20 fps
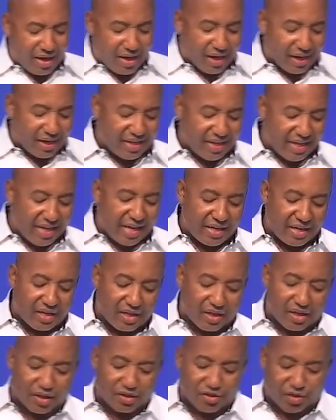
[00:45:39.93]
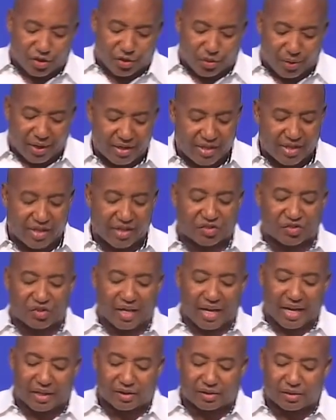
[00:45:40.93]
And then the Greek there
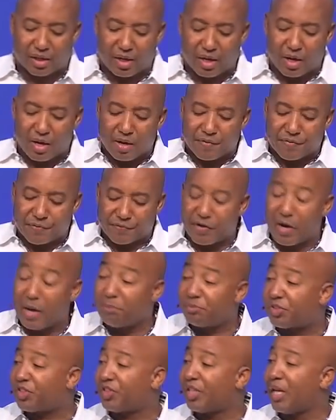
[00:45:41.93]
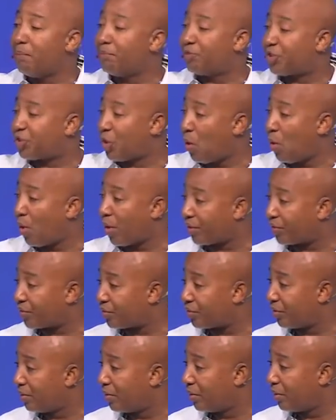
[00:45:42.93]
says, from some
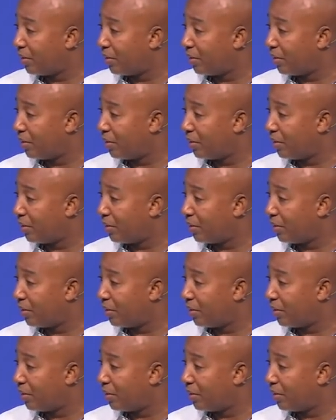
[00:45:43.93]
source.